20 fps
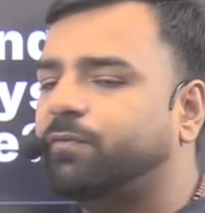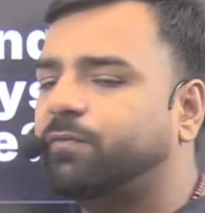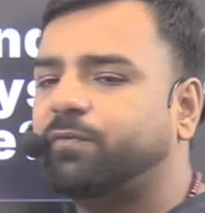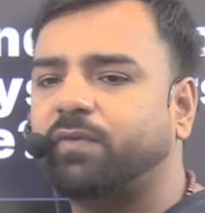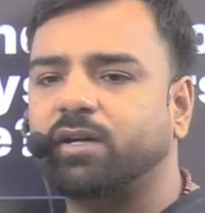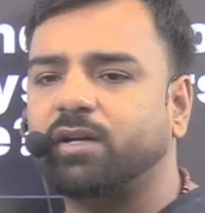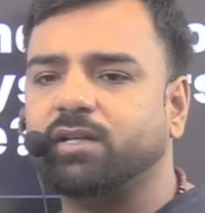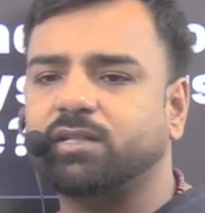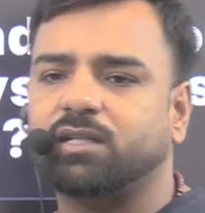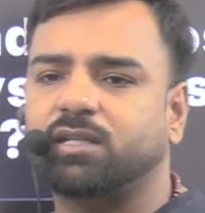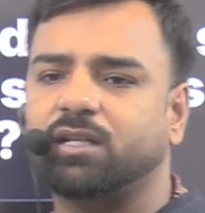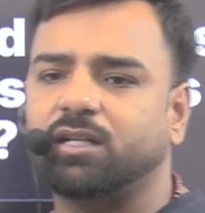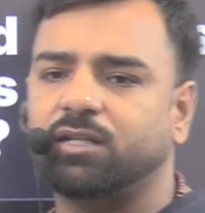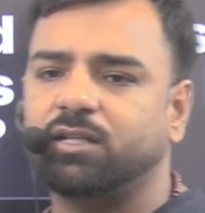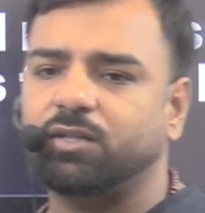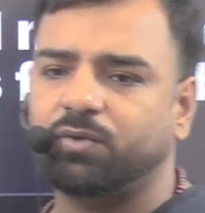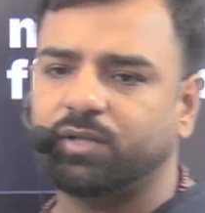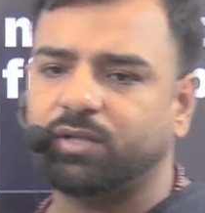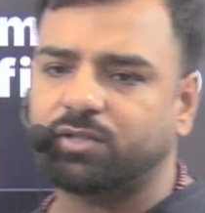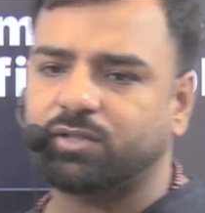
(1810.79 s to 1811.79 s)
functional
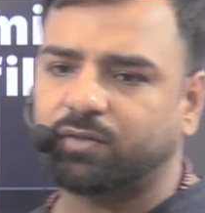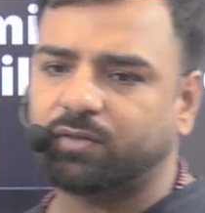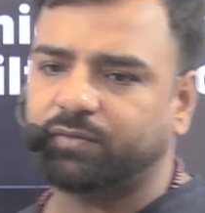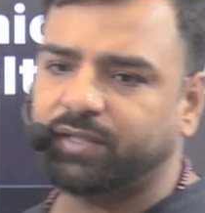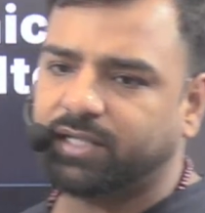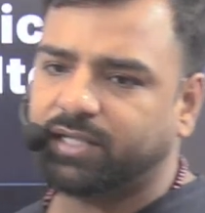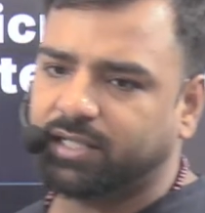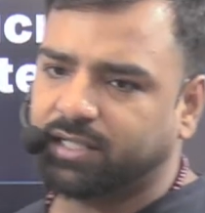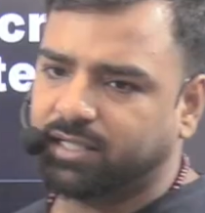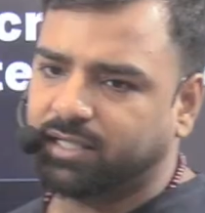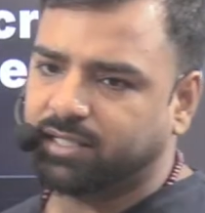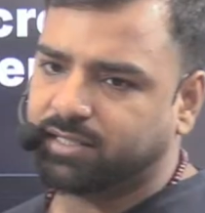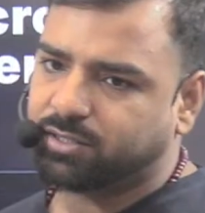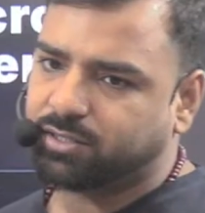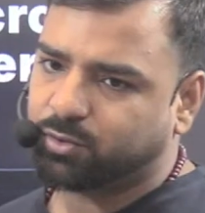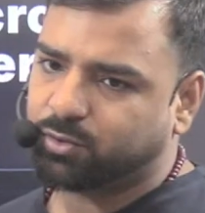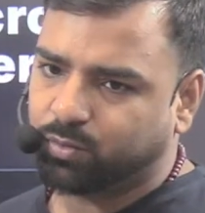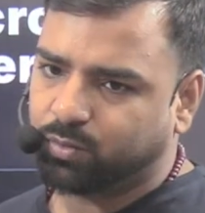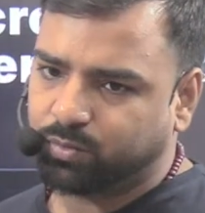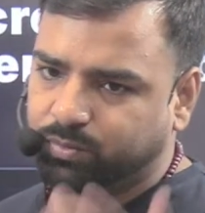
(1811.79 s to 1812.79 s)
units of the kidneys.
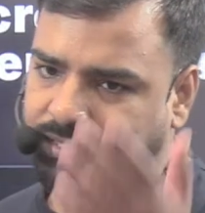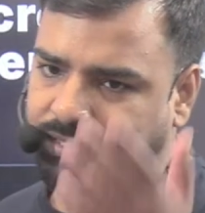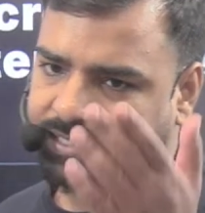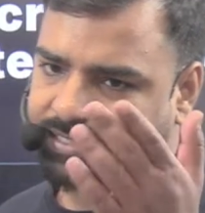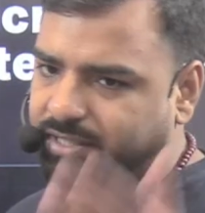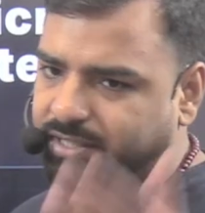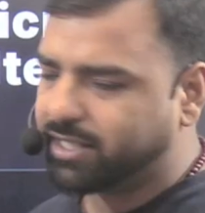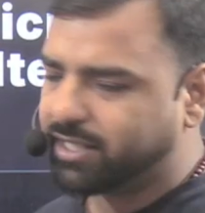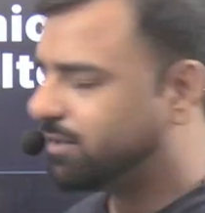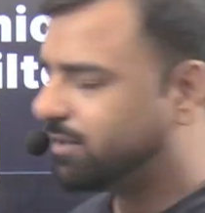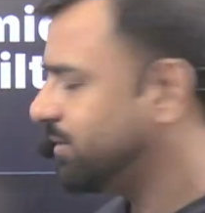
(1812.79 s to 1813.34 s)
So that's great.